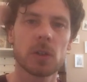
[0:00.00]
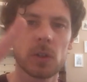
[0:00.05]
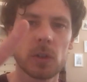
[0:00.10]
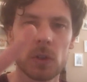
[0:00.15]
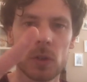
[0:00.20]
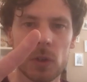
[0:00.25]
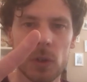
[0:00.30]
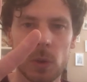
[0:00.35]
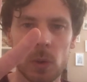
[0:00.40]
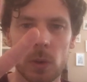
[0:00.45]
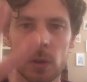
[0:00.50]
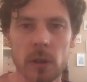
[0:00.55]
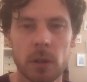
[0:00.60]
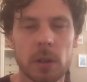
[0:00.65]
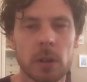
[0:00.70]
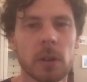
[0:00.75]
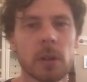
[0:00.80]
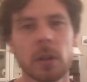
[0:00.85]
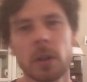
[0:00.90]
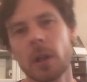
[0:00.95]
2,
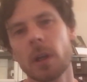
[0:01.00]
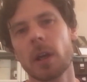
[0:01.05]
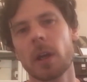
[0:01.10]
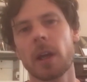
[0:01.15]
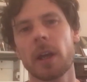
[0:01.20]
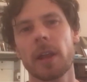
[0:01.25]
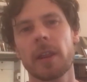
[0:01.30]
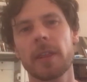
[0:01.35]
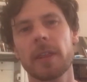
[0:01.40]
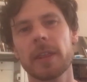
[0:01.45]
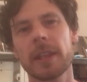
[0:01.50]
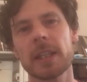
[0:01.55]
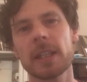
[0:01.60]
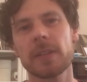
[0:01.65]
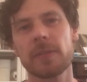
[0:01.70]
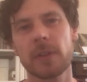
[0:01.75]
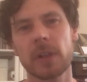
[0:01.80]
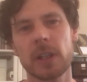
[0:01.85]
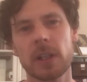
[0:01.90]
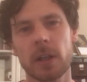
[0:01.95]
these
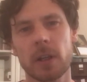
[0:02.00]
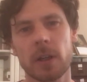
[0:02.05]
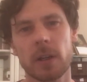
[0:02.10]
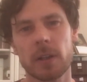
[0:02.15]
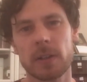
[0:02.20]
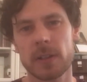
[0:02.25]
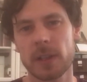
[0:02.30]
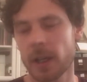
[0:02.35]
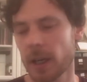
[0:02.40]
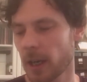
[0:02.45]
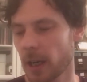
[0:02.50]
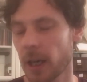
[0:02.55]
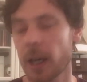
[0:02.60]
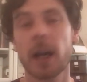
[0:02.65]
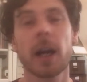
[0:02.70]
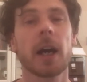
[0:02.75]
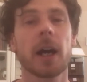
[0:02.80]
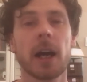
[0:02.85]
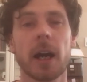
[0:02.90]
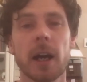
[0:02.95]
videos
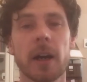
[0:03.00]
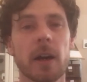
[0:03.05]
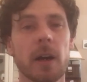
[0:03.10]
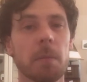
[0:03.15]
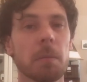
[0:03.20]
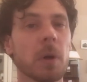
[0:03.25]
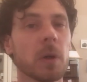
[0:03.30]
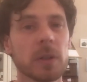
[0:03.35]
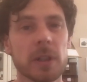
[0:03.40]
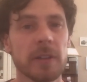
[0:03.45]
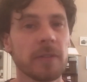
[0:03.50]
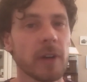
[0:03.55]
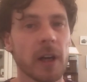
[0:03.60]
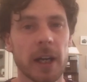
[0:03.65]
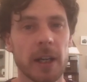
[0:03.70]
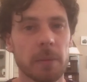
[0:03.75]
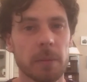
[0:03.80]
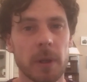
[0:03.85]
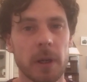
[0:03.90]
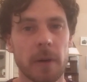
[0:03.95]
are a
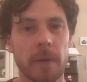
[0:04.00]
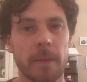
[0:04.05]
multivitamin.